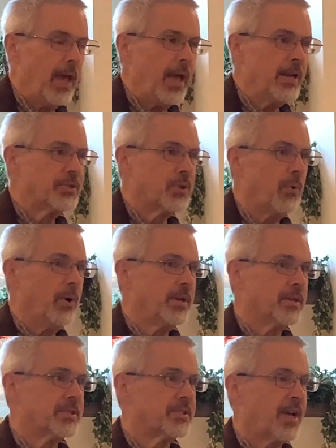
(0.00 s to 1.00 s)
is going
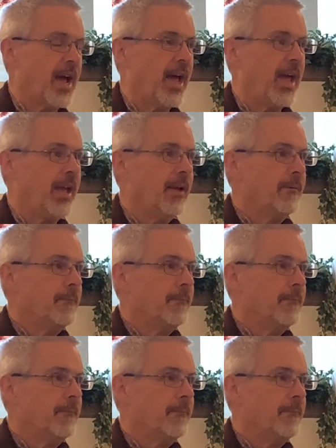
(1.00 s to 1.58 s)
to say